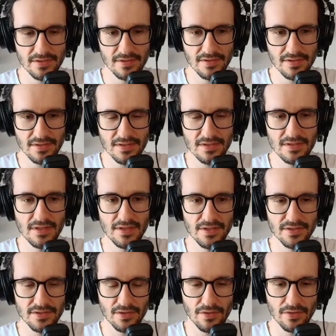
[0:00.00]
This is the
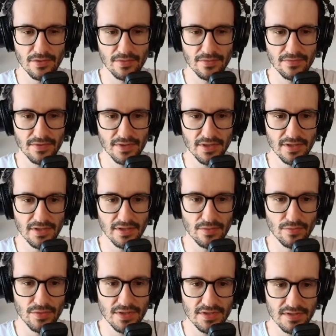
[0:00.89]
list of
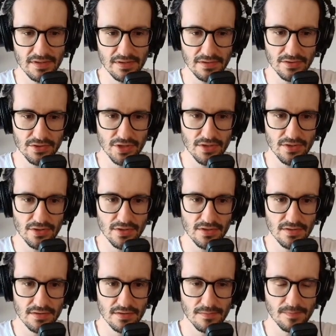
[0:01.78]
recent
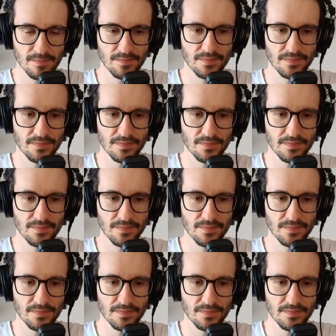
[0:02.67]
changes